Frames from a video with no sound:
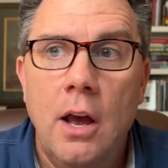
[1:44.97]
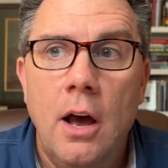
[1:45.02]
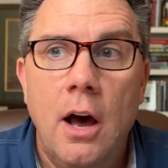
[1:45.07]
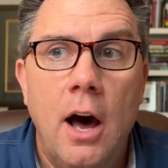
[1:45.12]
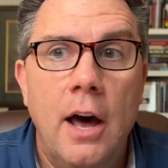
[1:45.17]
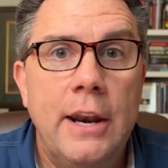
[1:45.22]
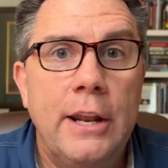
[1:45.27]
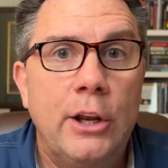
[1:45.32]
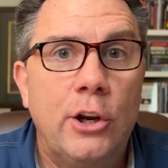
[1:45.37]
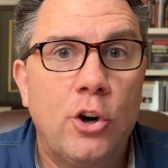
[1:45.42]

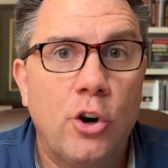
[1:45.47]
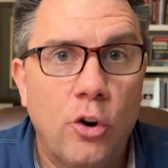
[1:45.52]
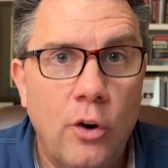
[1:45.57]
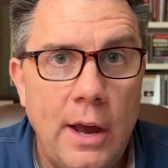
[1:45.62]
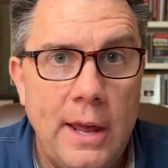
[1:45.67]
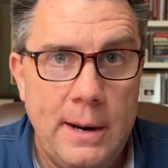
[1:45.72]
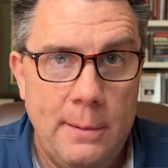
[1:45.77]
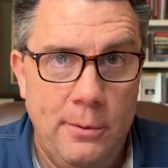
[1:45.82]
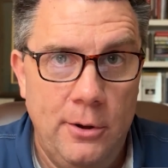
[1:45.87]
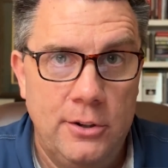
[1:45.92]
an
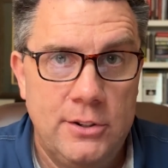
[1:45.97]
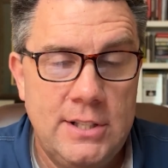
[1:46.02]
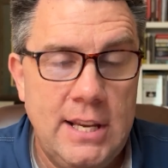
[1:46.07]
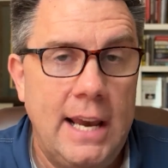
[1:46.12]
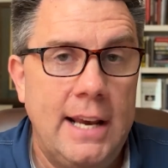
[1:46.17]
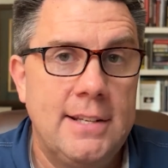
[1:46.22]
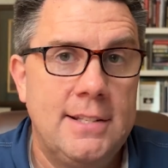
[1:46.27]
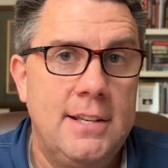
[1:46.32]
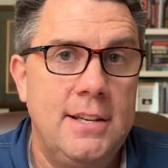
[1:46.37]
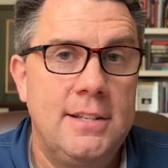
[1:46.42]
incredible
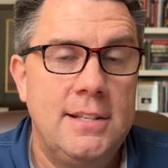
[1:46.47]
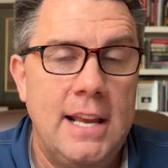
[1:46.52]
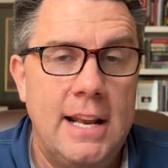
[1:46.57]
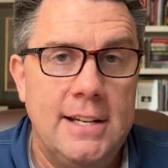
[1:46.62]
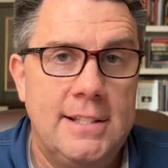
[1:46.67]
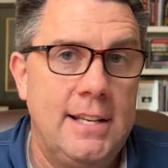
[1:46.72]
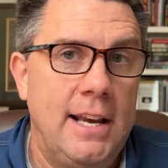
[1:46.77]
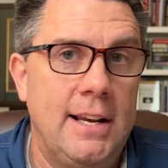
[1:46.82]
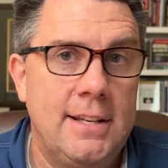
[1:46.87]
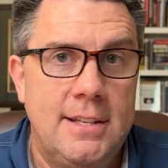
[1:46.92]
Texas
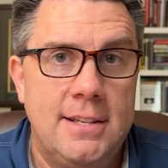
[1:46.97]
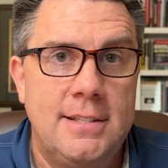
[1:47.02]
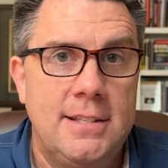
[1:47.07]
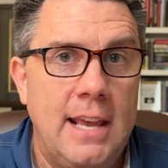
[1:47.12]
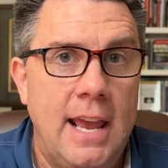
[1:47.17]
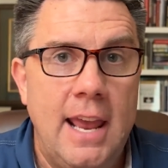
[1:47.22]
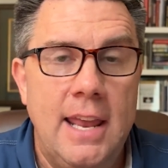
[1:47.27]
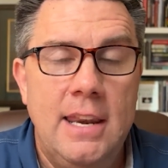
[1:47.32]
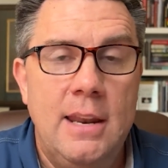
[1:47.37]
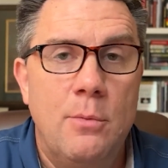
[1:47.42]
and Texas
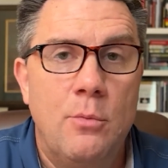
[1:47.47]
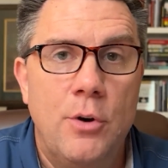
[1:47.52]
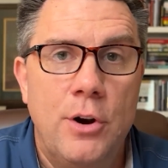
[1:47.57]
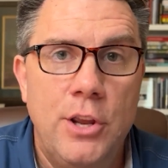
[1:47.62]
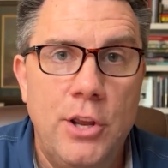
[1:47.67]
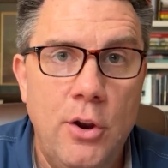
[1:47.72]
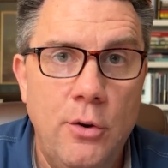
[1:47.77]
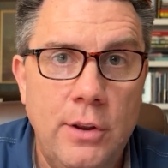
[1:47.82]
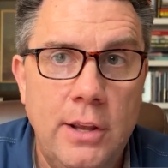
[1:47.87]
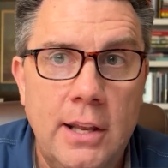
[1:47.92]
A&M
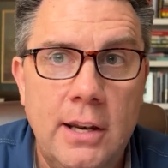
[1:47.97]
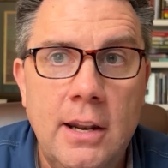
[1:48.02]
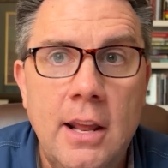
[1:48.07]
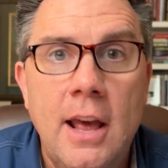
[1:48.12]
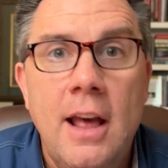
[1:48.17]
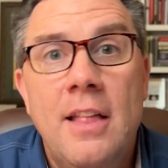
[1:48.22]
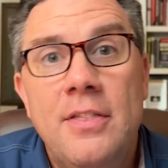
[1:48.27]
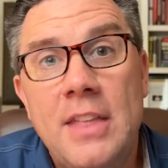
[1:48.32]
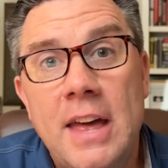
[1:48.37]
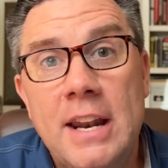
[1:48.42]
reunion
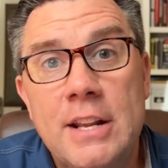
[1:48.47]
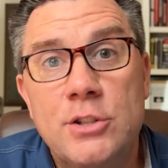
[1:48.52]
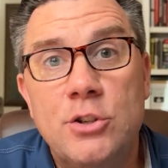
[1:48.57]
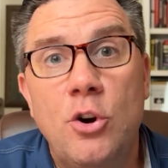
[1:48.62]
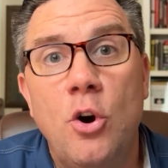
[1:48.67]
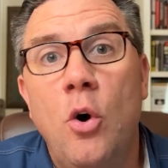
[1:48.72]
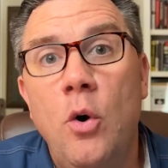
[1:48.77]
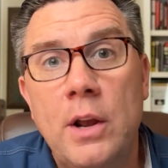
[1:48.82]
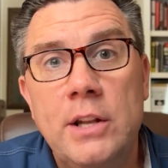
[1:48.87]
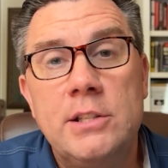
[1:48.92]
that is
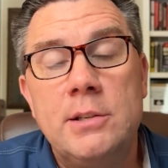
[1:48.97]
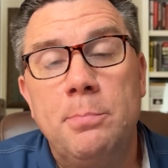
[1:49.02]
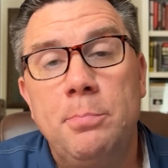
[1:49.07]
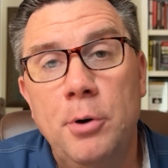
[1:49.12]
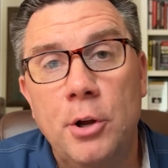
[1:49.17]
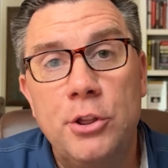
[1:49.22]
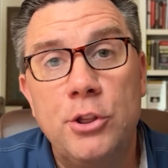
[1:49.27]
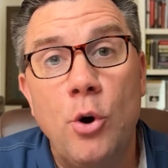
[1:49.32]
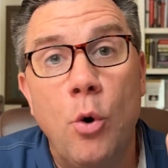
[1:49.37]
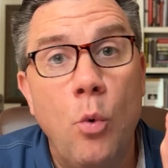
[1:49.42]
going to
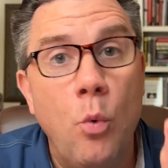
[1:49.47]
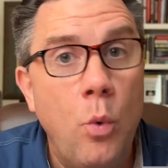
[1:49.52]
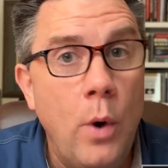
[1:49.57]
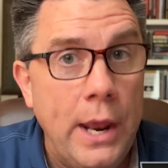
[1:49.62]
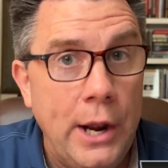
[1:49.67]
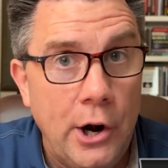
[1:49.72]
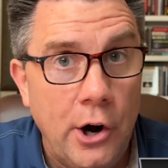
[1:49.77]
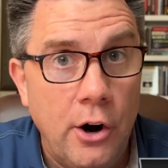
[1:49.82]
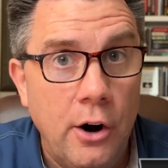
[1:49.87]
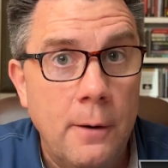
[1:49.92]
put the
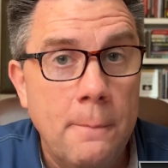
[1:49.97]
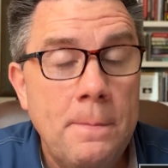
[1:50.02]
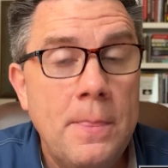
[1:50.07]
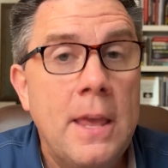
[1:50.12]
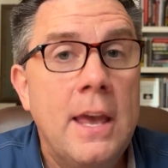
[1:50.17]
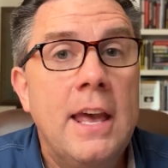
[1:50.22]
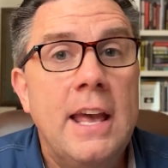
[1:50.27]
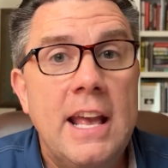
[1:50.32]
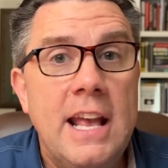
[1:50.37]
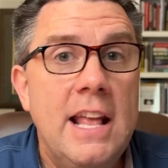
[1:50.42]
winner
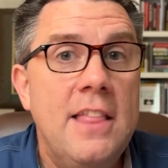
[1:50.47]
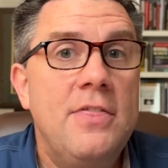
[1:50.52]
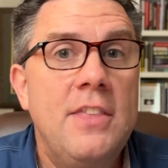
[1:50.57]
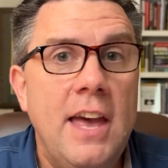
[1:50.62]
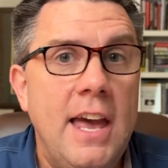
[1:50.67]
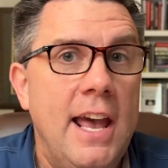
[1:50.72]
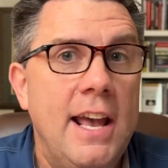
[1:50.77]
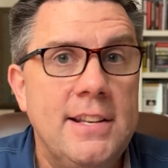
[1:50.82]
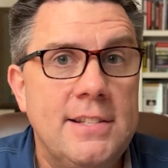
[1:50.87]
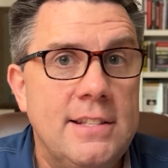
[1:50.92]
in
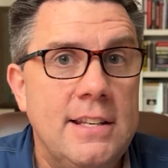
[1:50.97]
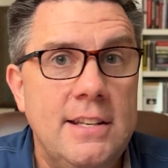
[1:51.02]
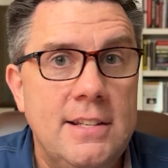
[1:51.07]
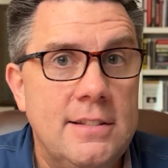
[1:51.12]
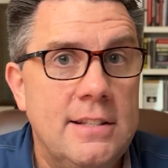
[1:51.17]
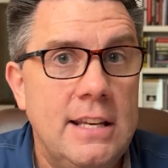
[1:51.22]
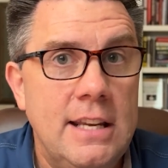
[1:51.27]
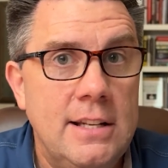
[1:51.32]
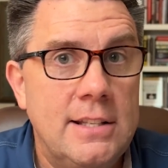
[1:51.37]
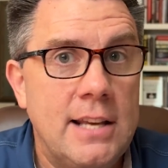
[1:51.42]
the
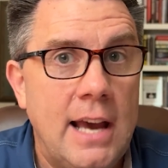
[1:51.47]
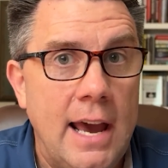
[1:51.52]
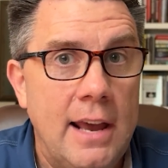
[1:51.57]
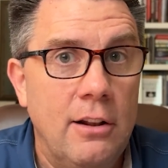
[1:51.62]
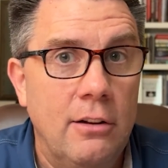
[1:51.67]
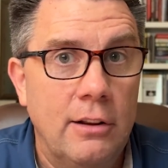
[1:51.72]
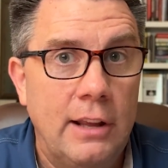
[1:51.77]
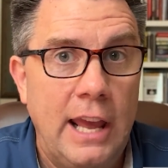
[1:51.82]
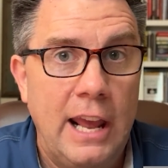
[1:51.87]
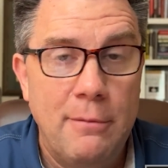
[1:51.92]
SEC
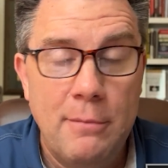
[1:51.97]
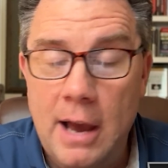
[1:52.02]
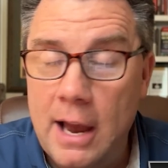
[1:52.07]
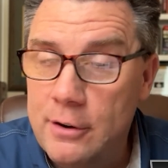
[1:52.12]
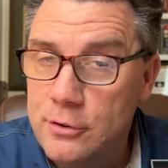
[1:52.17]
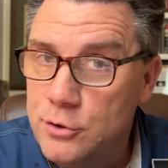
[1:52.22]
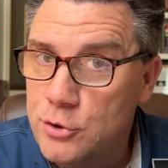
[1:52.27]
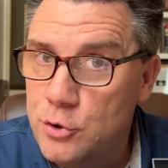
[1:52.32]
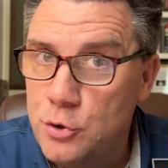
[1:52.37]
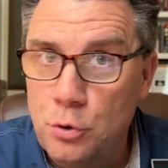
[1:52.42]
title game. I
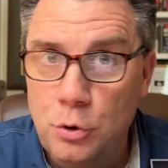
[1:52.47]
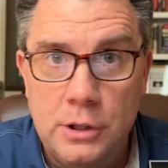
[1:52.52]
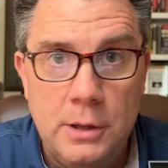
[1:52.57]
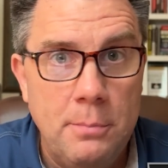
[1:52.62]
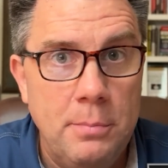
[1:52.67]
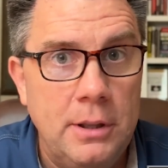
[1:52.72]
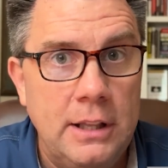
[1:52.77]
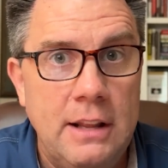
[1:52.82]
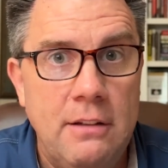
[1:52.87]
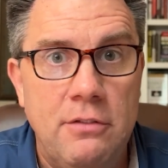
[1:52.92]
truly
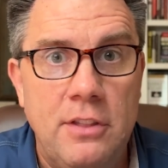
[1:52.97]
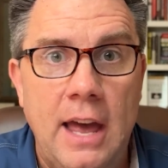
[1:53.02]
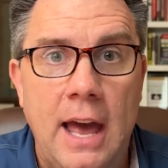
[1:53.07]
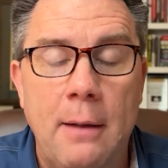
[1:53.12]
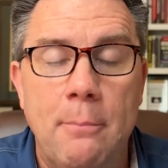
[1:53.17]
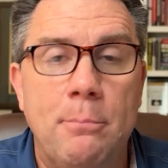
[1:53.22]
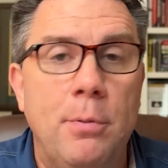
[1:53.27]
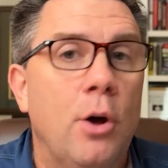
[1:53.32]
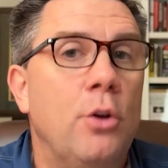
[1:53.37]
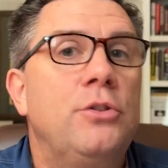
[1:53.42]
believe
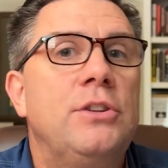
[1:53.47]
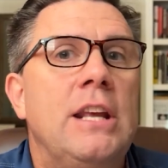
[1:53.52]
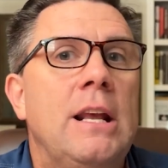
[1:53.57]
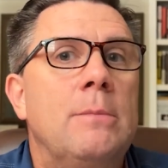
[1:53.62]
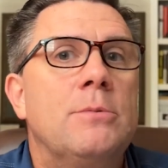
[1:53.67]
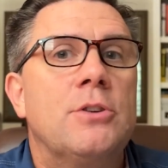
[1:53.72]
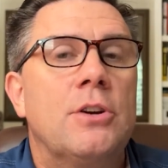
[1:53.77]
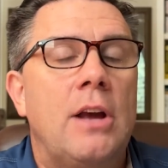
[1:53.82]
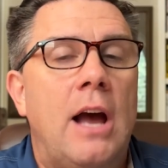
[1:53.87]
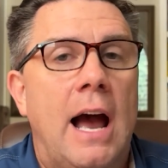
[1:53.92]
that. Both
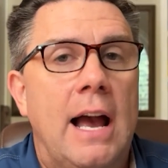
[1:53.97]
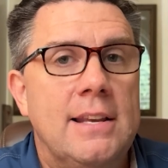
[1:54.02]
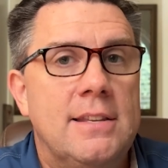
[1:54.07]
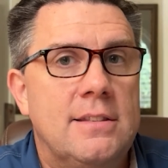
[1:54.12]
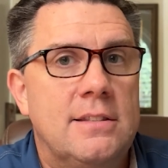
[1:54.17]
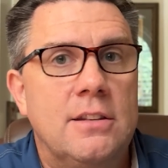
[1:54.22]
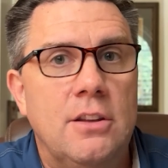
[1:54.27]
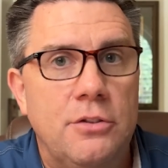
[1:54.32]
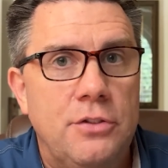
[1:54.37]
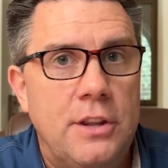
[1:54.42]
teams I
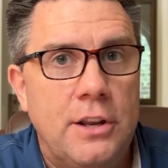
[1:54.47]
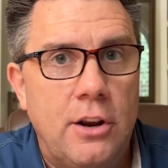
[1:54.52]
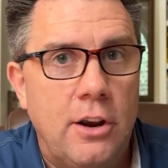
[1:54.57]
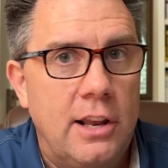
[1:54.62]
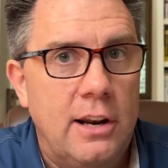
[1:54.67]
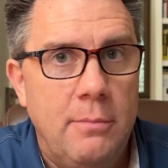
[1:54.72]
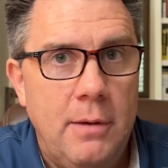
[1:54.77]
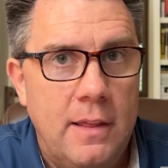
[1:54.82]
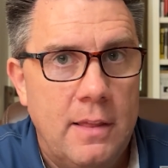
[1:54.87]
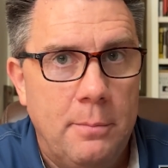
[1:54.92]
still think are
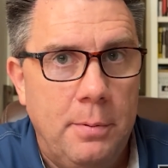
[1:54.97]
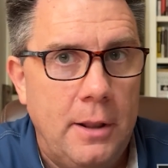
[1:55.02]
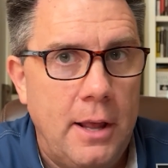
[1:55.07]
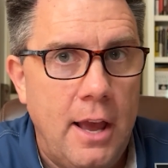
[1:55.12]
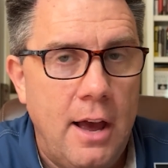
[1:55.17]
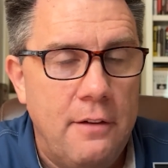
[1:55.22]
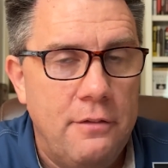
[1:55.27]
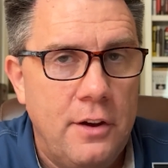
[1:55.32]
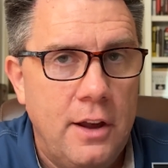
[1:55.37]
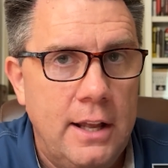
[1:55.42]
going to be in the
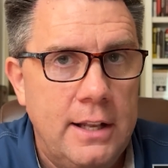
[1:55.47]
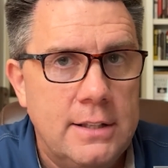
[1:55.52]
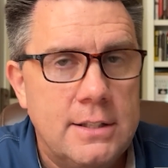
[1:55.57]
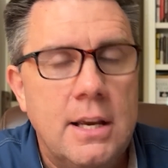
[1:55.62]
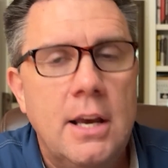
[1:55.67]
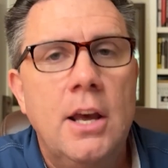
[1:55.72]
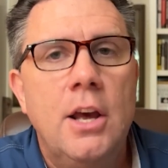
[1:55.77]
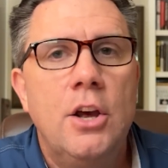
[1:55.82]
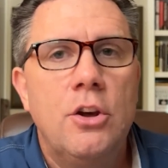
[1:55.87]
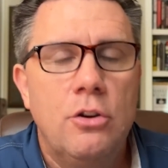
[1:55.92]
playoff hunt.
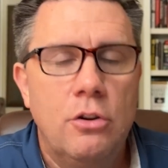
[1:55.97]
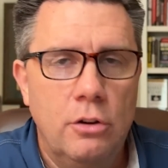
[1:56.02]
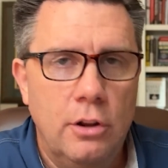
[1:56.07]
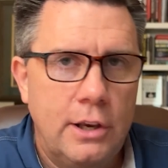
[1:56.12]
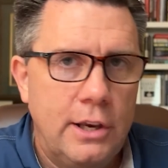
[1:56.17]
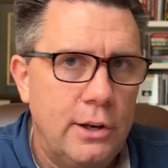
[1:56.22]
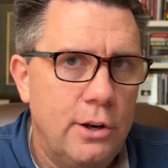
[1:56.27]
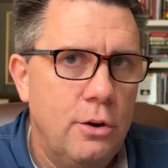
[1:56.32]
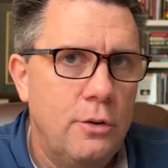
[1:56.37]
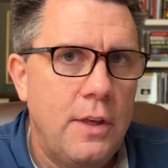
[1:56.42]
You
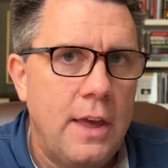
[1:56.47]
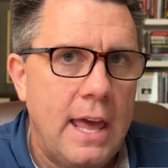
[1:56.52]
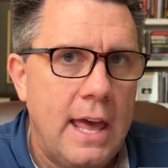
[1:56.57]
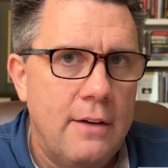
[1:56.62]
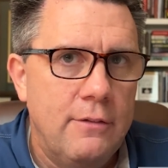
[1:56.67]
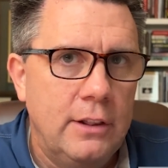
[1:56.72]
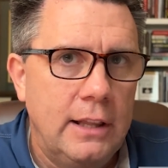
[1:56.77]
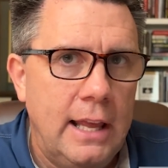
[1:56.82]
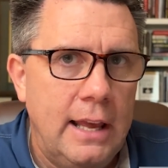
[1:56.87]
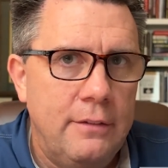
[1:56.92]
look at who they
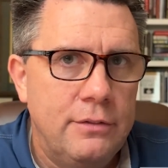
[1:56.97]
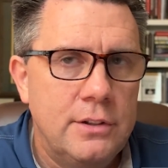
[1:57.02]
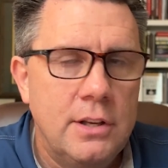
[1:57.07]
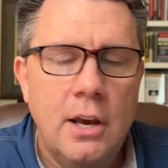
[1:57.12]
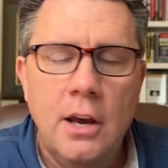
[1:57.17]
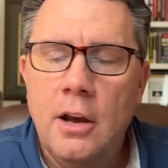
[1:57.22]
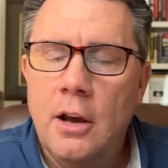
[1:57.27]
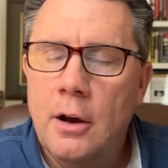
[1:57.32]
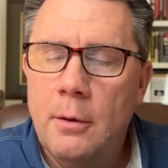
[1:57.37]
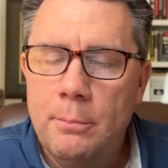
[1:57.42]
have left.
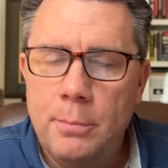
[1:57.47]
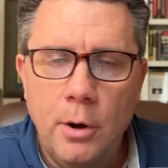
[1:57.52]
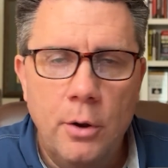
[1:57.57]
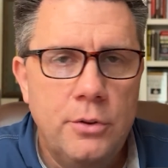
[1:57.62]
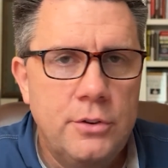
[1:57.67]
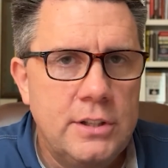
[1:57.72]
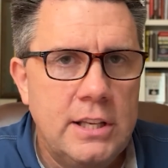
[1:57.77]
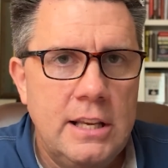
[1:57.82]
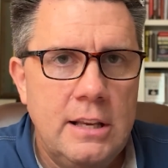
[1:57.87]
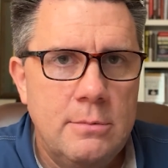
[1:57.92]

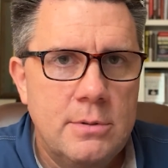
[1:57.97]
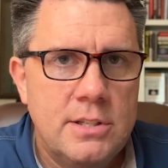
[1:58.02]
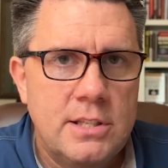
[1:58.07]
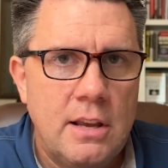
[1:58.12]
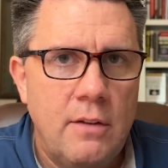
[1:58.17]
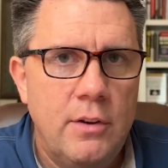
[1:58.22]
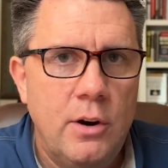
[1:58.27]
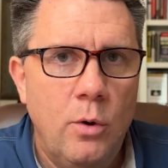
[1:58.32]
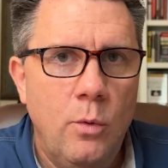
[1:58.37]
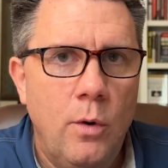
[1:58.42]
Both teams
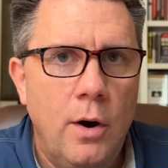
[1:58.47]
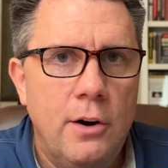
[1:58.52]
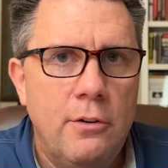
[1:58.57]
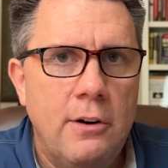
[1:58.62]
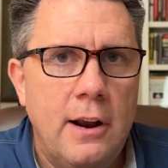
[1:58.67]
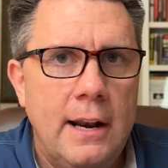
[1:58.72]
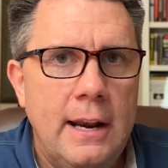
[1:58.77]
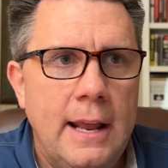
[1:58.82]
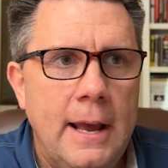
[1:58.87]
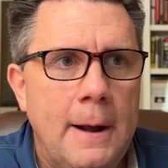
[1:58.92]
7-1
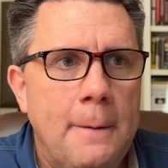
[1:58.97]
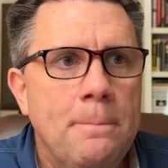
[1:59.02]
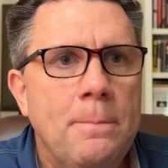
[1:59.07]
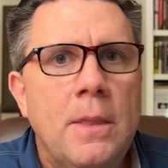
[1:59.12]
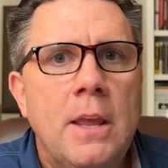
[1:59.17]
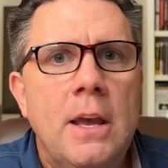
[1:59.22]
right now.